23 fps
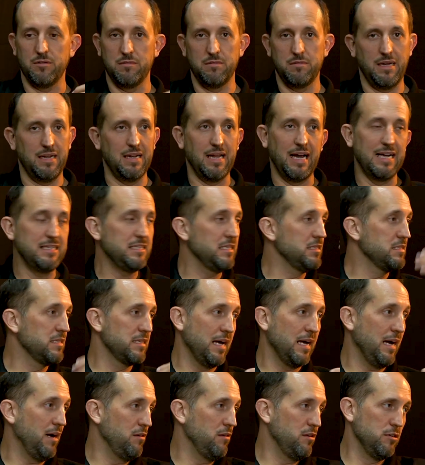I license it
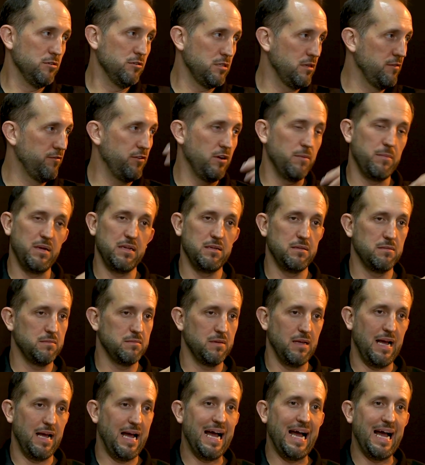out. Use it.
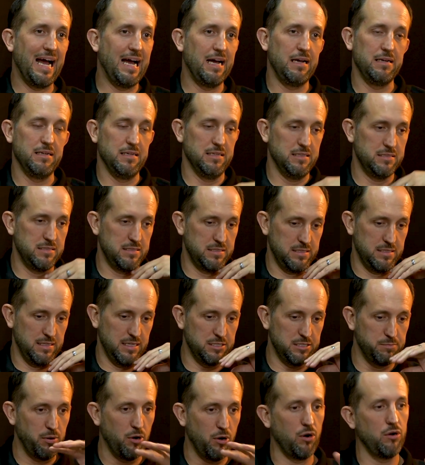
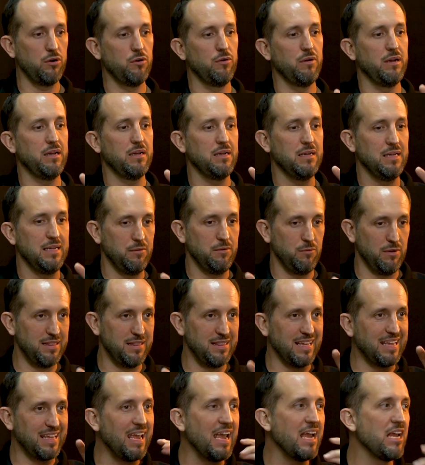It's partnering with
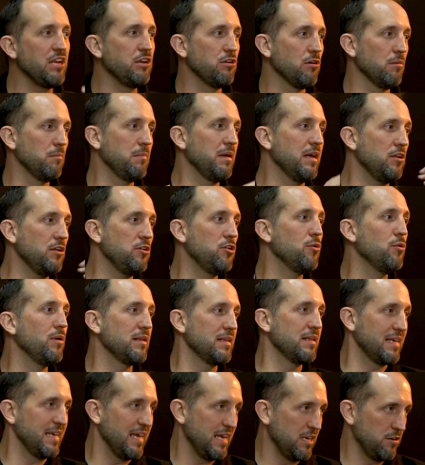the kingdom and doing
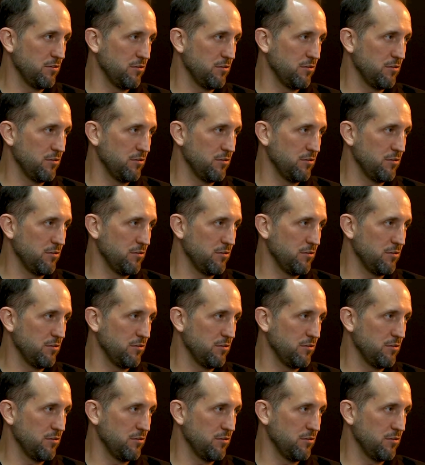the kingdom.